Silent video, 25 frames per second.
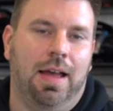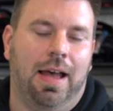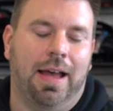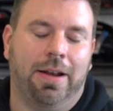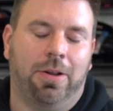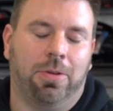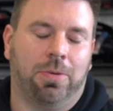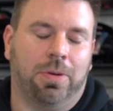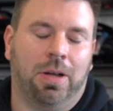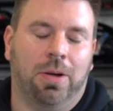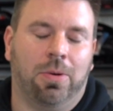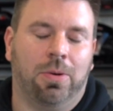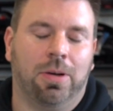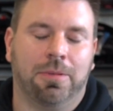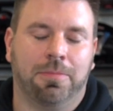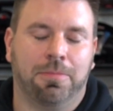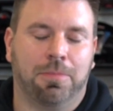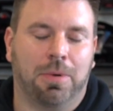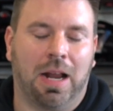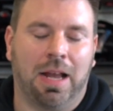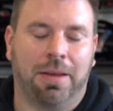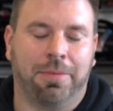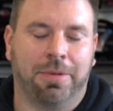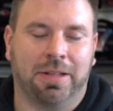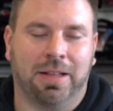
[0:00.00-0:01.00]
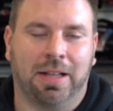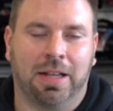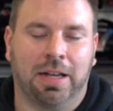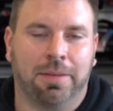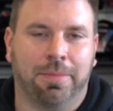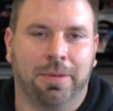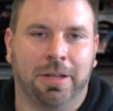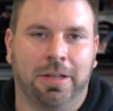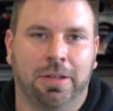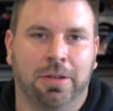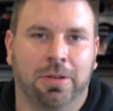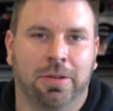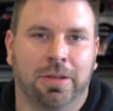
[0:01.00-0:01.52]
I don't know what Braum and
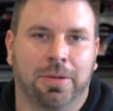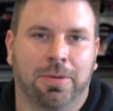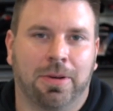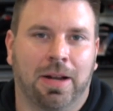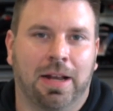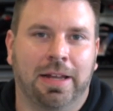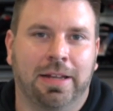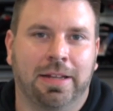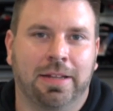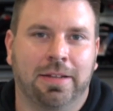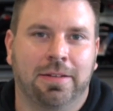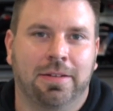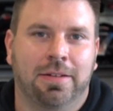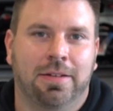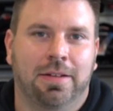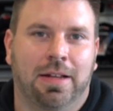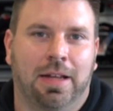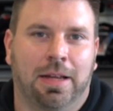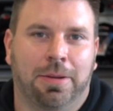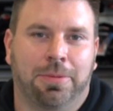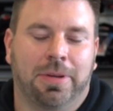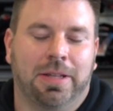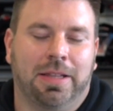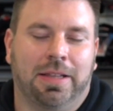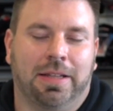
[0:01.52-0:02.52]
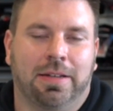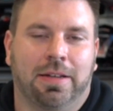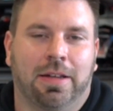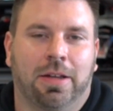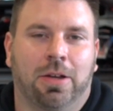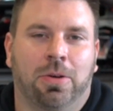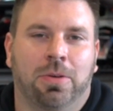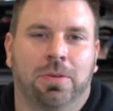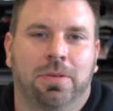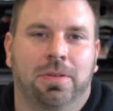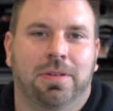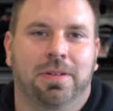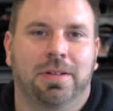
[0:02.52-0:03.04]
Laramie do at Ryde It. I really
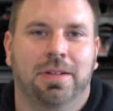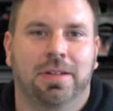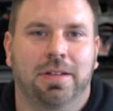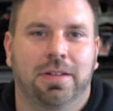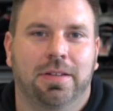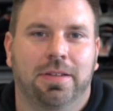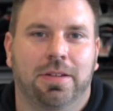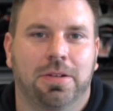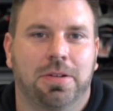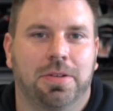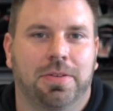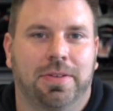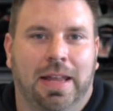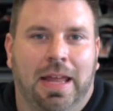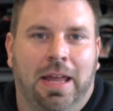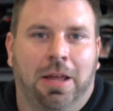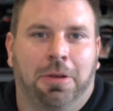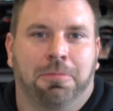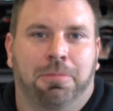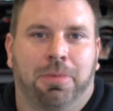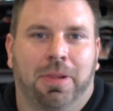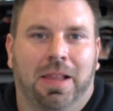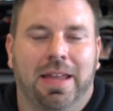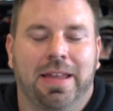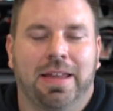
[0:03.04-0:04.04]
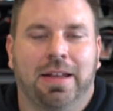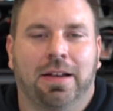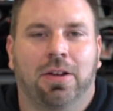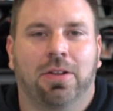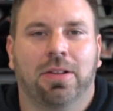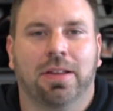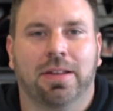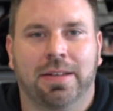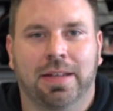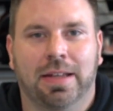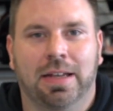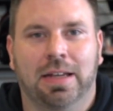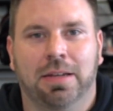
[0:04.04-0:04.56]
don't. They're just out playing all
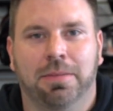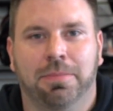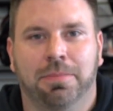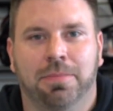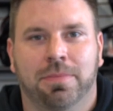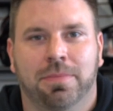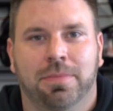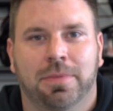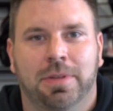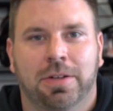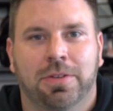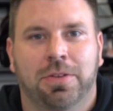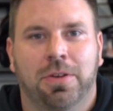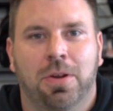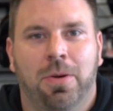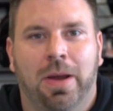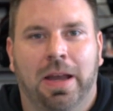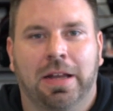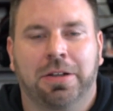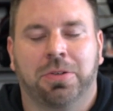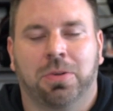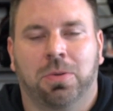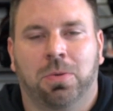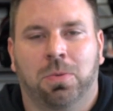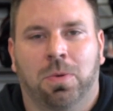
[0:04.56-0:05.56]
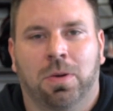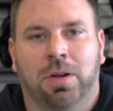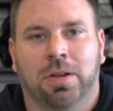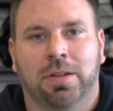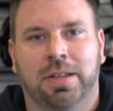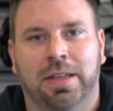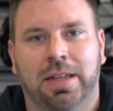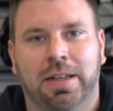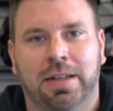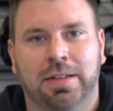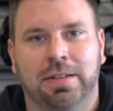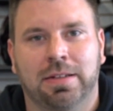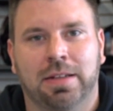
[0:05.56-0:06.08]
the time. There's no actual
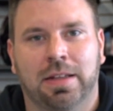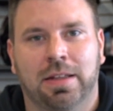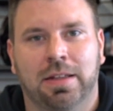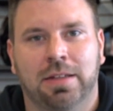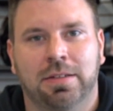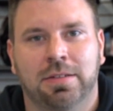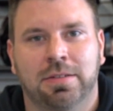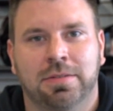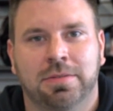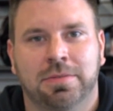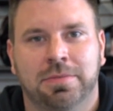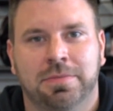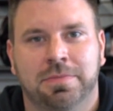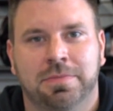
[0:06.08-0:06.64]
work getting done.